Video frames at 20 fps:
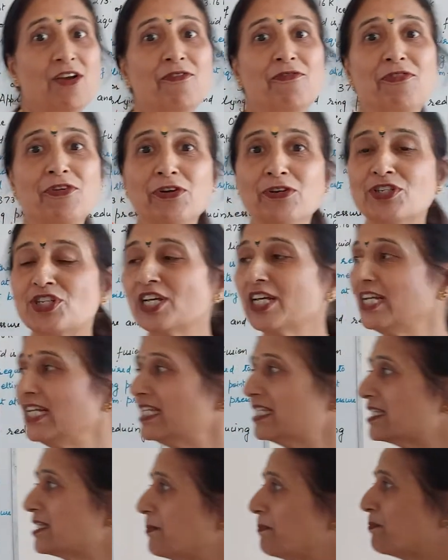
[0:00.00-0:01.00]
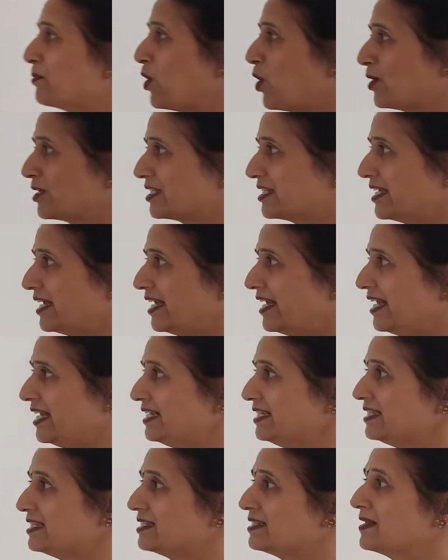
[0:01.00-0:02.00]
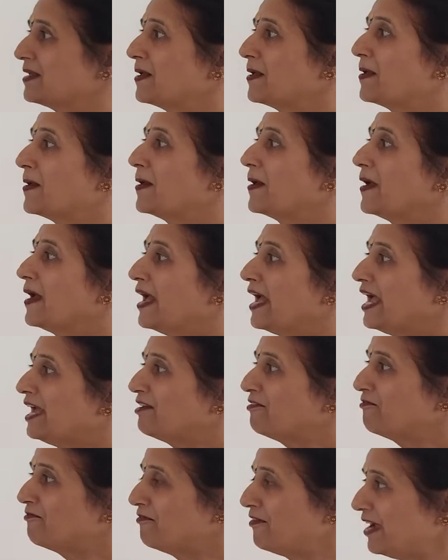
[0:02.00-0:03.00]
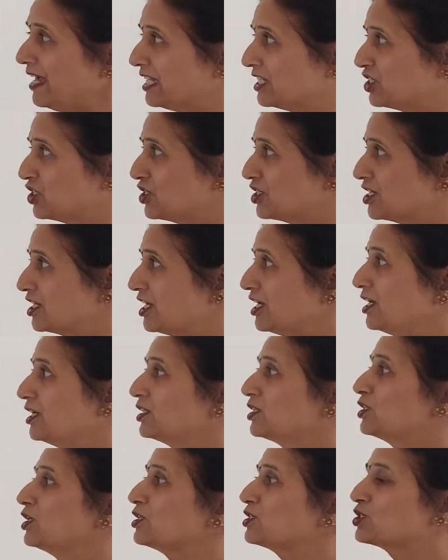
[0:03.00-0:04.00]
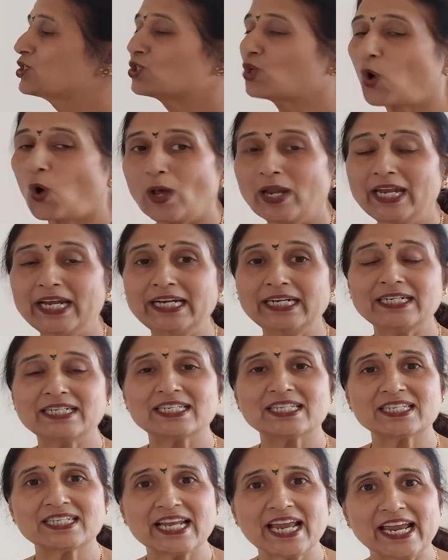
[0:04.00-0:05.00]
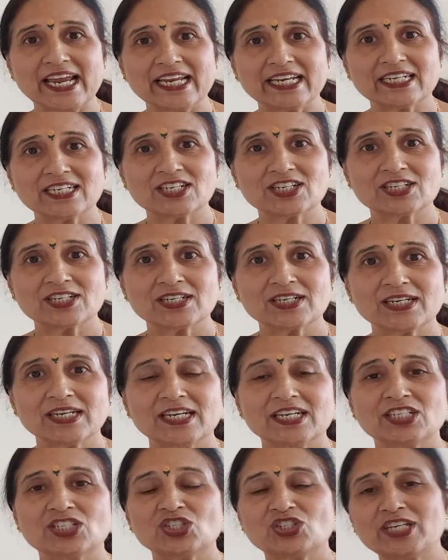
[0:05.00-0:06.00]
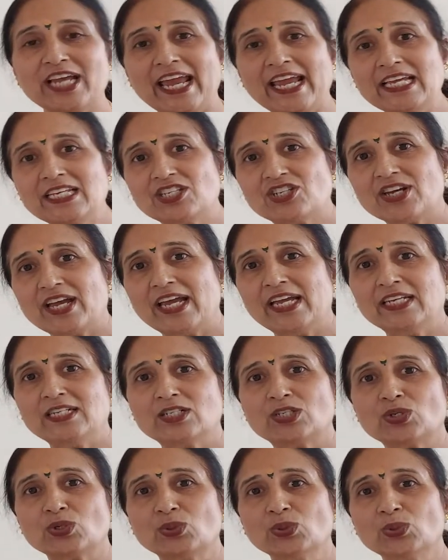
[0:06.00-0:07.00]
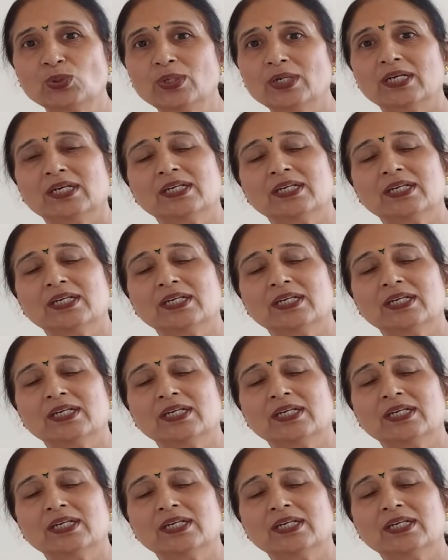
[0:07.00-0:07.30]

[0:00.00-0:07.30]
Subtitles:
Fusion is a process in which the solid state change into